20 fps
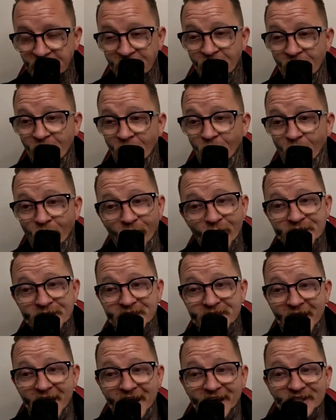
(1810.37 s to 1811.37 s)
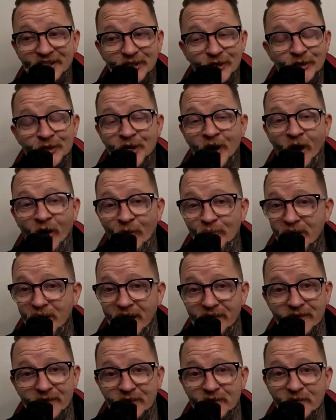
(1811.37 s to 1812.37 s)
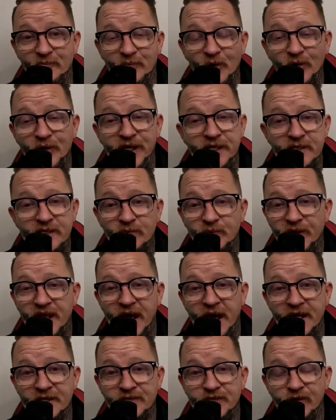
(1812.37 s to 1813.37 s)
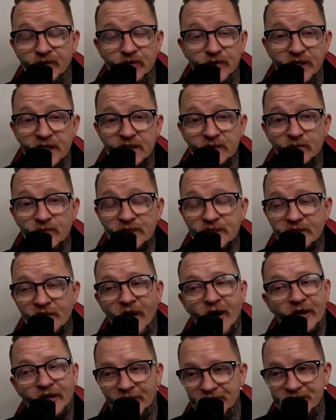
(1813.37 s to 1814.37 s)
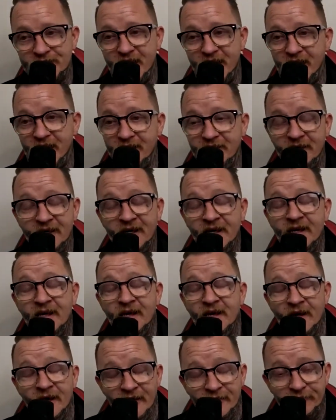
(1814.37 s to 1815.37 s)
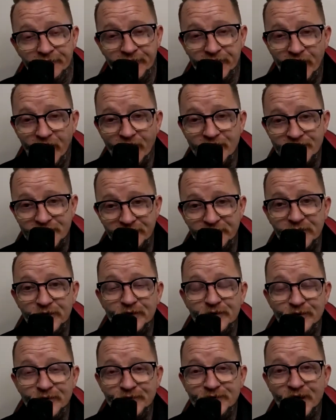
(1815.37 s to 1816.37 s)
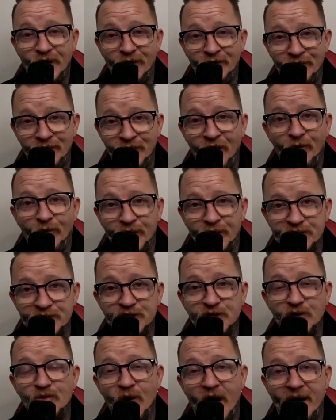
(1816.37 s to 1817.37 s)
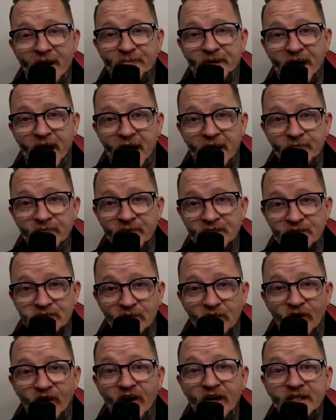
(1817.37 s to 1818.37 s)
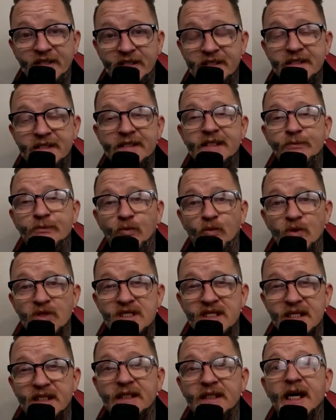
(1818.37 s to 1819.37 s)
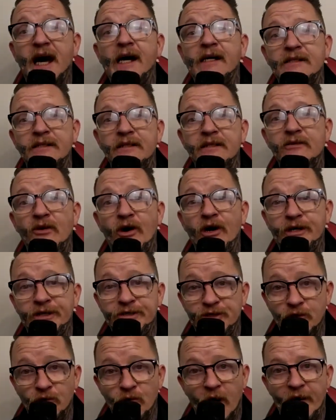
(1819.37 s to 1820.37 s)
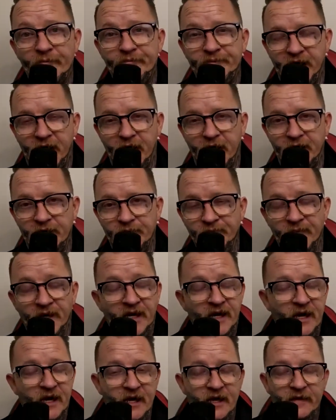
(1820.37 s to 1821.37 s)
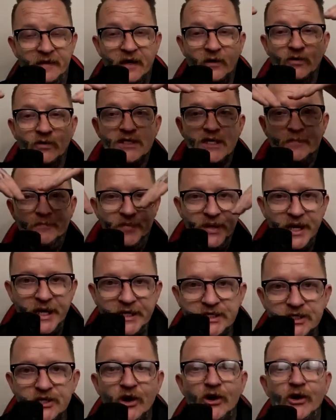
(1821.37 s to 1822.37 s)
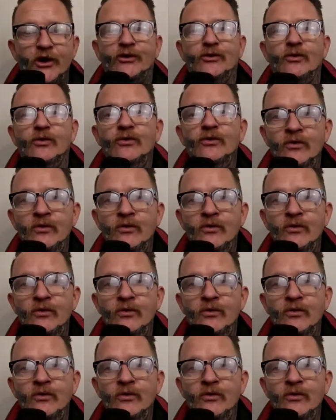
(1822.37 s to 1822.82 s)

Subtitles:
Oi, Tex, you know it, brother. The bookies were there too. This was, like I said, For those of you who don't know what a two-up game is like, was exactly like a two-up game. There was a big circle.